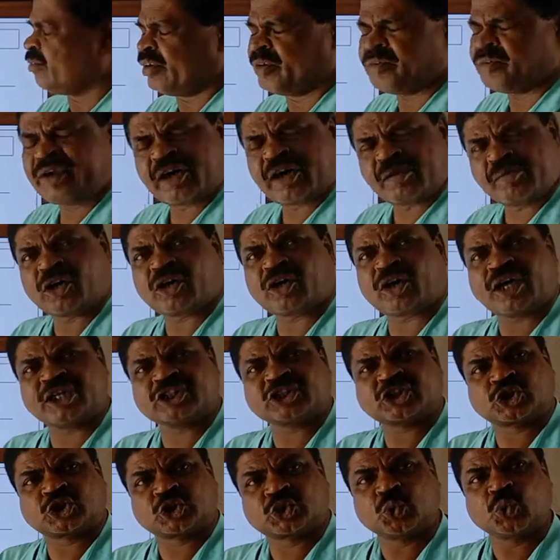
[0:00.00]
when you come
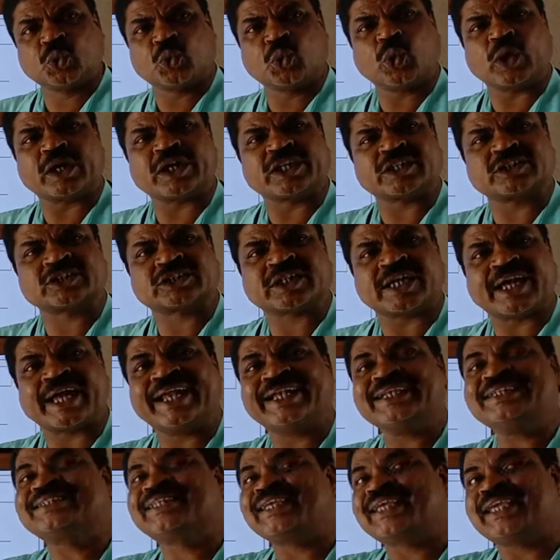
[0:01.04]
across to
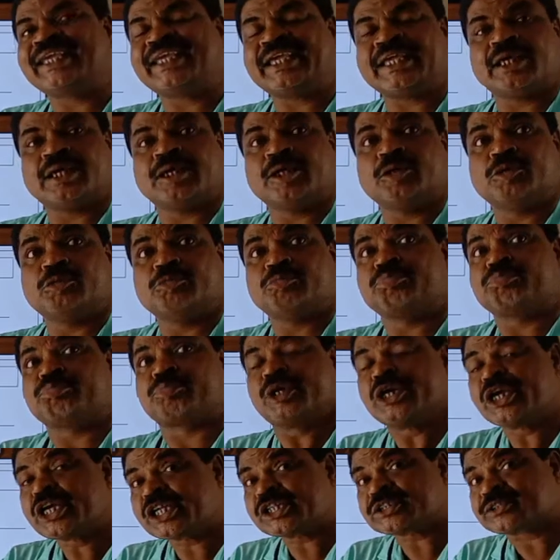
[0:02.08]
understand the
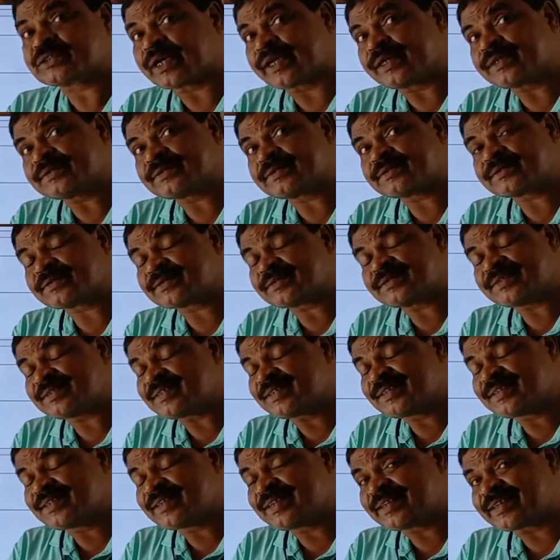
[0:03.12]
political science
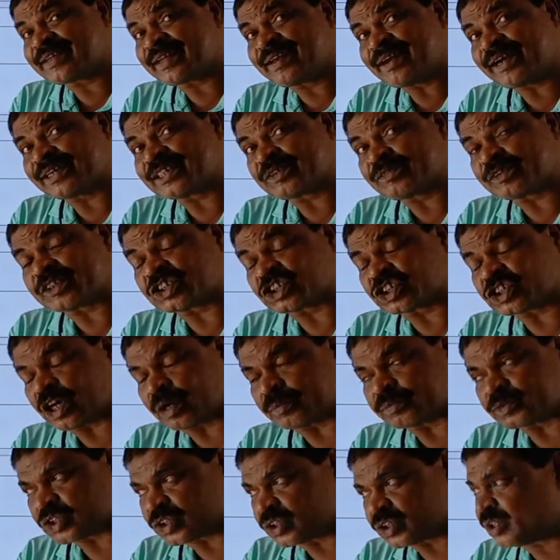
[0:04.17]
in detail at the first
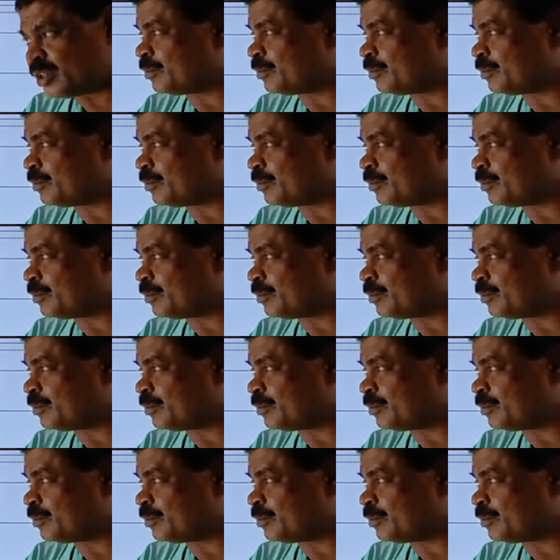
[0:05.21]
chapter,